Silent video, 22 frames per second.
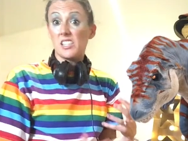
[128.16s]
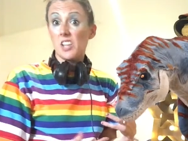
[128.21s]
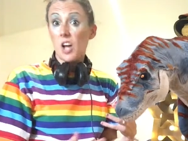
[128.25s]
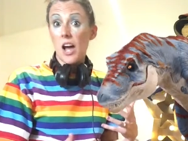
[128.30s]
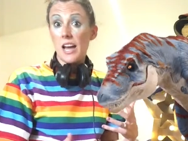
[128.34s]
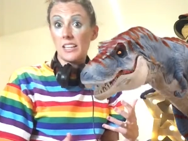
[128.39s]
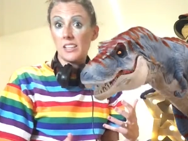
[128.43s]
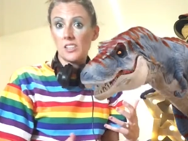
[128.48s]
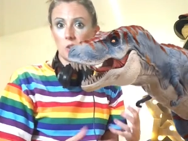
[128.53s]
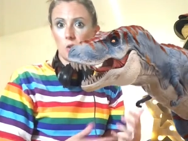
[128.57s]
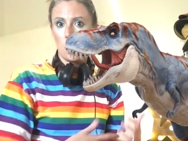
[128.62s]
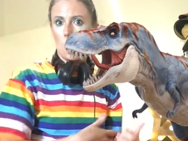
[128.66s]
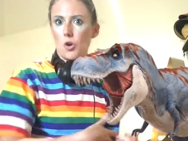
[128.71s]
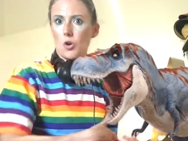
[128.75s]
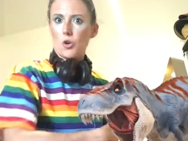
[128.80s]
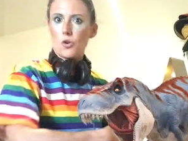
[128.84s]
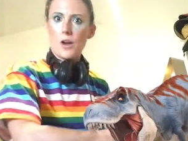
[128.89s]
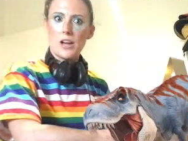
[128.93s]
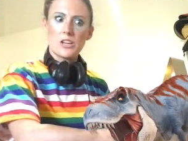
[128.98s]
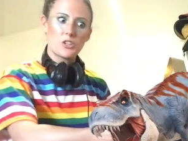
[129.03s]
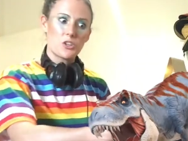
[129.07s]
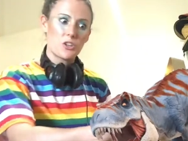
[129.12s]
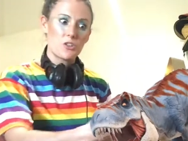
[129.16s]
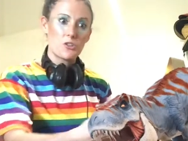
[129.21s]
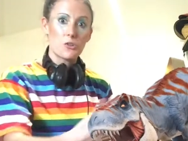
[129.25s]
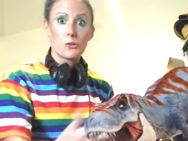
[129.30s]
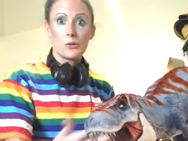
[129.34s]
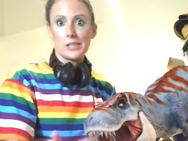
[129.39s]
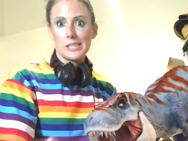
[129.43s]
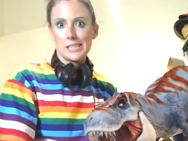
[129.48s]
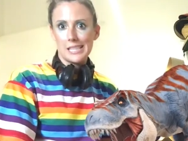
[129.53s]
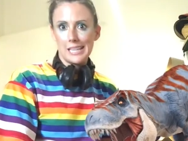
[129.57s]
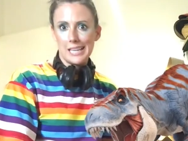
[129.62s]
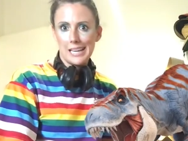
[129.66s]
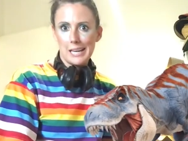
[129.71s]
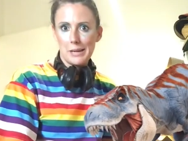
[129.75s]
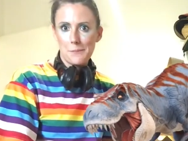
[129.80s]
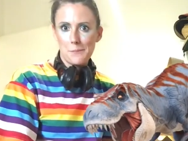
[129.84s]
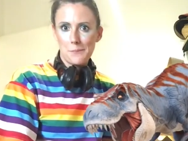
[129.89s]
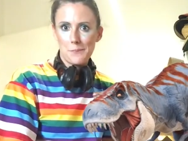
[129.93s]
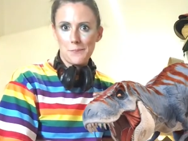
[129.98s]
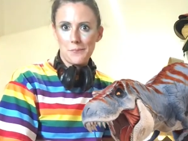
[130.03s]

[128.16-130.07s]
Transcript: a dinosaur crashing through a city.